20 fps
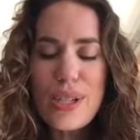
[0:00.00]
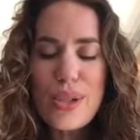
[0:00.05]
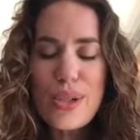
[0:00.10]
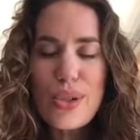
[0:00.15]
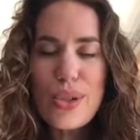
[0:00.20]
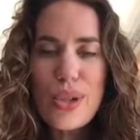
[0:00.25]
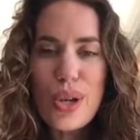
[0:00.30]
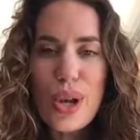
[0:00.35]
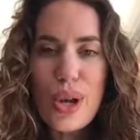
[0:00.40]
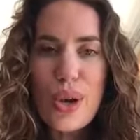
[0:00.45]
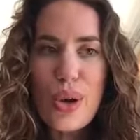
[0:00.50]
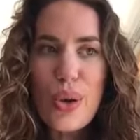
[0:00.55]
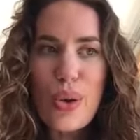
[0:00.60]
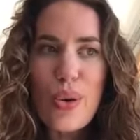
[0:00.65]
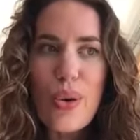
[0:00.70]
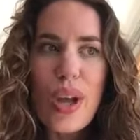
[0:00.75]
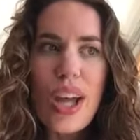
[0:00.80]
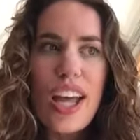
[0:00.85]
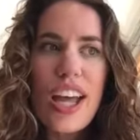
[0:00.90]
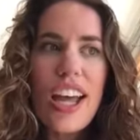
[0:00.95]

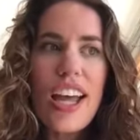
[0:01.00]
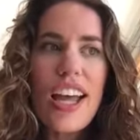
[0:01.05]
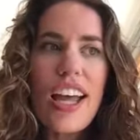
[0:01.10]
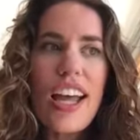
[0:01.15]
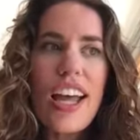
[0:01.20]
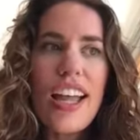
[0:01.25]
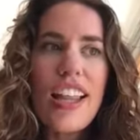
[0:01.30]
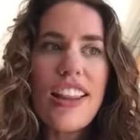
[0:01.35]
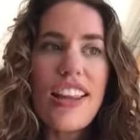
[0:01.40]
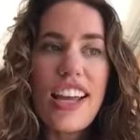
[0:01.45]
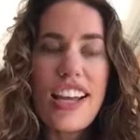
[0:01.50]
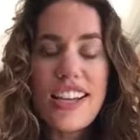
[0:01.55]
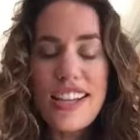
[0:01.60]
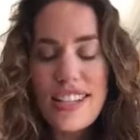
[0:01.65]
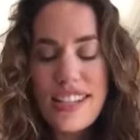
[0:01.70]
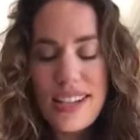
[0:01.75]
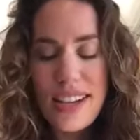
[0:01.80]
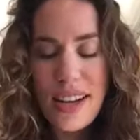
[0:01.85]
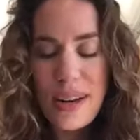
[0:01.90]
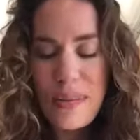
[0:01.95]
So, like
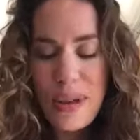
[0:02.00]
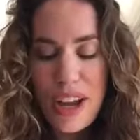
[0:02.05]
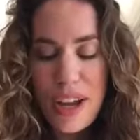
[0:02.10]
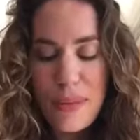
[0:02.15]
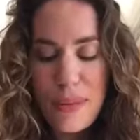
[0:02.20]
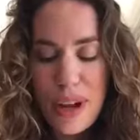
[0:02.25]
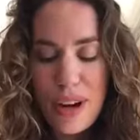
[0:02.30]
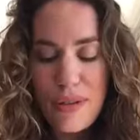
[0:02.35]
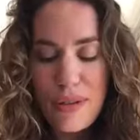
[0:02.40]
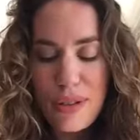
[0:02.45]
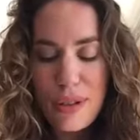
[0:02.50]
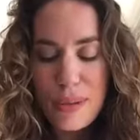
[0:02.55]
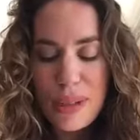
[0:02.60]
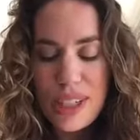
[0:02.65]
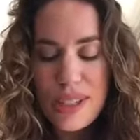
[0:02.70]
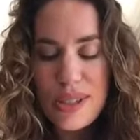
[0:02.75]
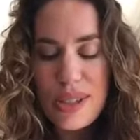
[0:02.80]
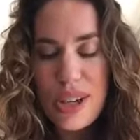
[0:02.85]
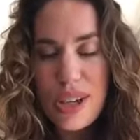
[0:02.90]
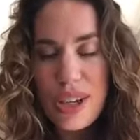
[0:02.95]
I said, my
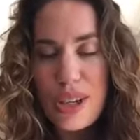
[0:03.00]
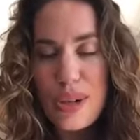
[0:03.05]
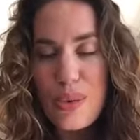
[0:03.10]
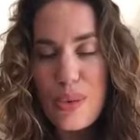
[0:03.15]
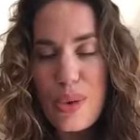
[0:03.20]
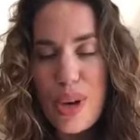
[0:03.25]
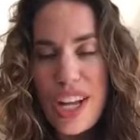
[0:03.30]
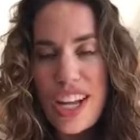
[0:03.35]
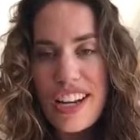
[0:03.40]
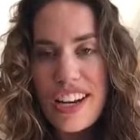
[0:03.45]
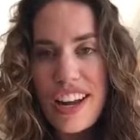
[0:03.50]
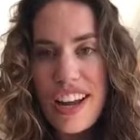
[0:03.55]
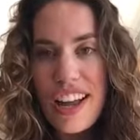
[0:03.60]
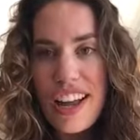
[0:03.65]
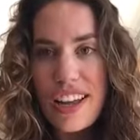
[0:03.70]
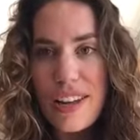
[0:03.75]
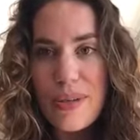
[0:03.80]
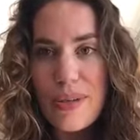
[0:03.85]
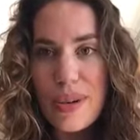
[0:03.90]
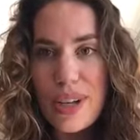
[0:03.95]
emetophobia started when
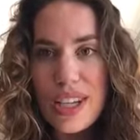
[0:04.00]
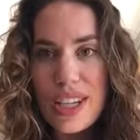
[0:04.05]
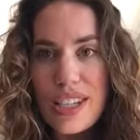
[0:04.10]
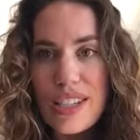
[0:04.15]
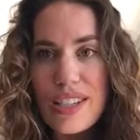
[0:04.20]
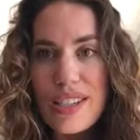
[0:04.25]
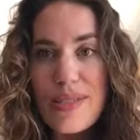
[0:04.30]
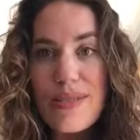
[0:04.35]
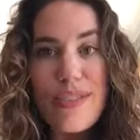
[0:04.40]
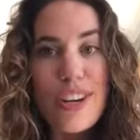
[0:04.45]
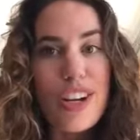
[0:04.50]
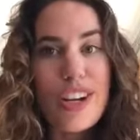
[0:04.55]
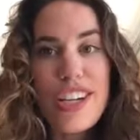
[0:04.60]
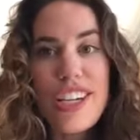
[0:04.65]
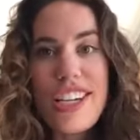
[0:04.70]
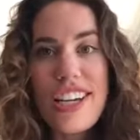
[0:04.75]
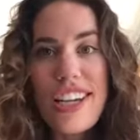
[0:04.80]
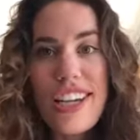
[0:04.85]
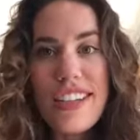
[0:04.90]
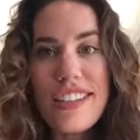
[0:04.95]
I was
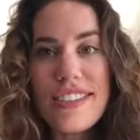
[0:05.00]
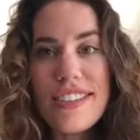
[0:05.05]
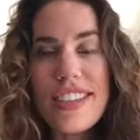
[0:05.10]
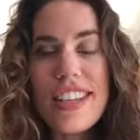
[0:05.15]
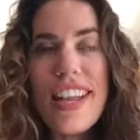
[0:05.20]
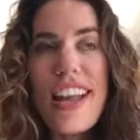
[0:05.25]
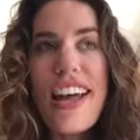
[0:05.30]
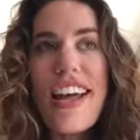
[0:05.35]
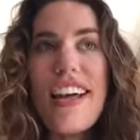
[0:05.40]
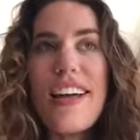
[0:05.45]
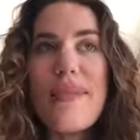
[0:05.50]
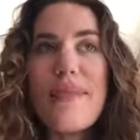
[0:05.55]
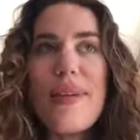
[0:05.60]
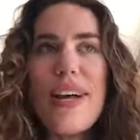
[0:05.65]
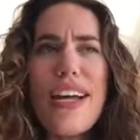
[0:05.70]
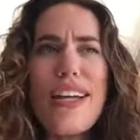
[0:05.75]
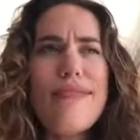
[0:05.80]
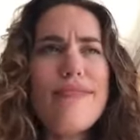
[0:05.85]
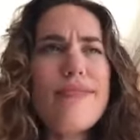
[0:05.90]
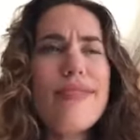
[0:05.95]
very young.
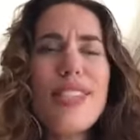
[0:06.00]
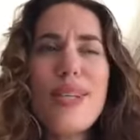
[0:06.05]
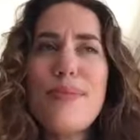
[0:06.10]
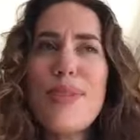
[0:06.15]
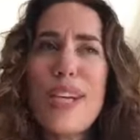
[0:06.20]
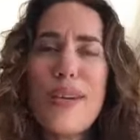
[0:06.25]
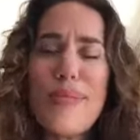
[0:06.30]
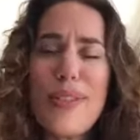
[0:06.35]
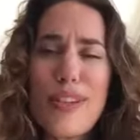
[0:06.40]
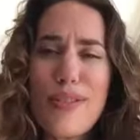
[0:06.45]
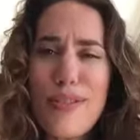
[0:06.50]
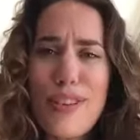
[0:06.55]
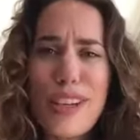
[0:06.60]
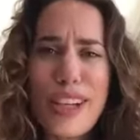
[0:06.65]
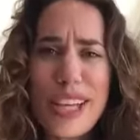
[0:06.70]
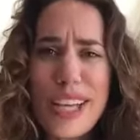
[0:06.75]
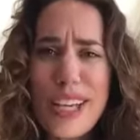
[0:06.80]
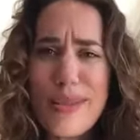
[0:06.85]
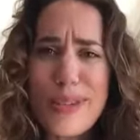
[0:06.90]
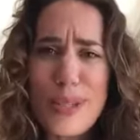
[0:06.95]
Sometimes I feel
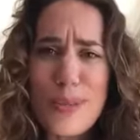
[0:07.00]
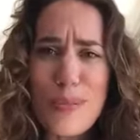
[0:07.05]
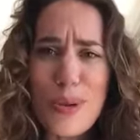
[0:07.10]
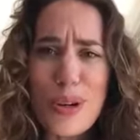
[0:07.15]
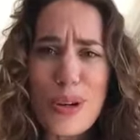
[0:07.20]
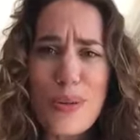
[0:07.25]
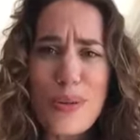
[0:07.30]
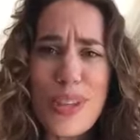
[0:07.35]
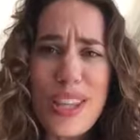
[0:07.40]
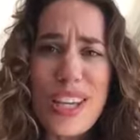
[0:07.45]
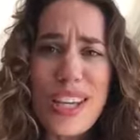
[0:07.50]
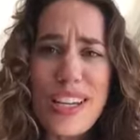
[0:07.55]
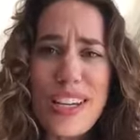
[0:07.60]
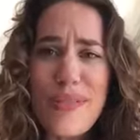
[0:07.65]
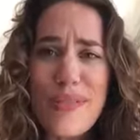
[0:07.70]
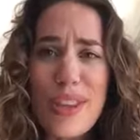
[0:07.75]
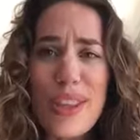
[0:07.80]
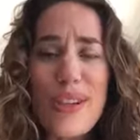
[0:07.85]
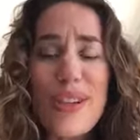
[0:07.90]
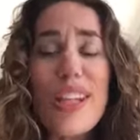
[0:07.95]
like I was born with it,
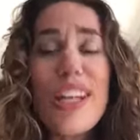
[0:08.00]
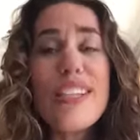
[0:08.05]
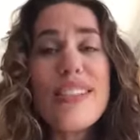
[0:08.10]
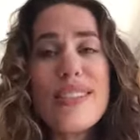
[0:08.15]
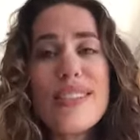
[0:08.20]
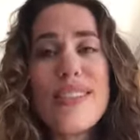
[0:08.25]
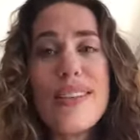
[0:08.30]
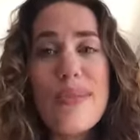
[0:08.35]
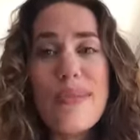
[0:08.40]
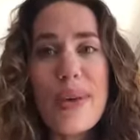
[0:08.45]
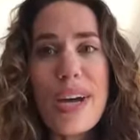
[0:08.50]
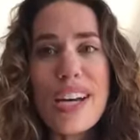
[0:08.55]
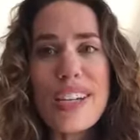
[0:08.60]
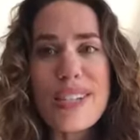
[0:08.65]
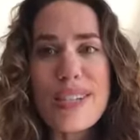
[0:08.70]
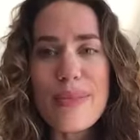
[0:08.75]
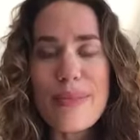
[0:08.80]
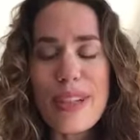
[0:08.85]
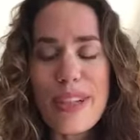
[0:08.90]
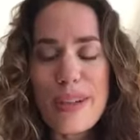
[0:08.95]
even though that's
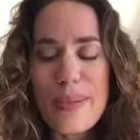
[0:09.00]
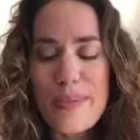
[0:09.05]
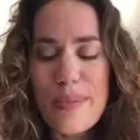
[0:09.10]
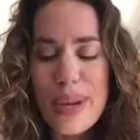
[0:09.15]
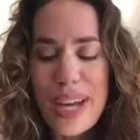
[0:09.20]
impossible.